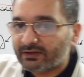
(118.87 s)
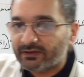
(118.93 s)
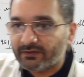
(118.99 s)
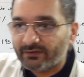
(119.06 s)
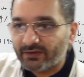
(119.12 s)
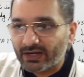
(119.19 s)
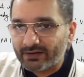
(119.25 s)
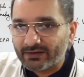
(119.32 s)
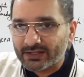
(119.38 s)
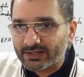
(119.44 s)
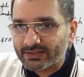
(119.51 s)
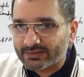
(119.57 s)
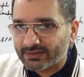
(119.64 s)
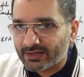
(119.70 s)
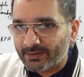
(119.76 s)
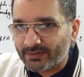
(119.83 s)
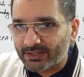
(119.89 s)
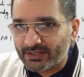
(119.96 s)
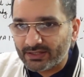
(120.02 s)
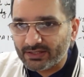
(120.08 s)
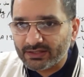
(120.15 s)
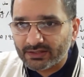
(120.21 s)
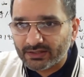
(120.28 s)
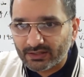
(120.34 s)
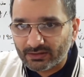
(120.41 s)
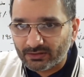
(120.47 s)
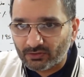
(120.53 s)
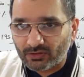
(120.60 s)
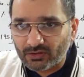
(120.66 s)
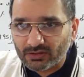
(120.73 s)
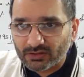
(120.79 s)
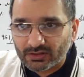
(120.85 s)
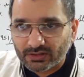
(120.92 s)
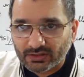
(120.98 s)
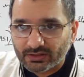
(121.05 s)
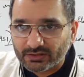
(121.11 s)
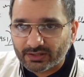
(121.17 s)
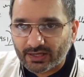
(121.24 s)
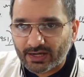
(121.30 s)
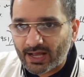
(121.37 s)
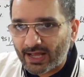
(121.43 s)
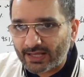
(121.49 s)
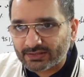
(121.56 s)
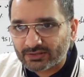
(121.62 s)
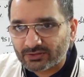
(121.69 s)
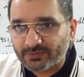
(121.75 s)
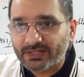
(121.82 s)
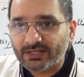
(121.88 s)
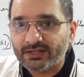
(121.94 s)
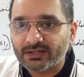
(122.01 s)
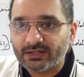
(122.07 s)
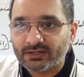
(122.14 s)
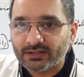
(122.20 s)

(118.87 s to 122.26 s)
Wherever there is a remedy in law, there has to be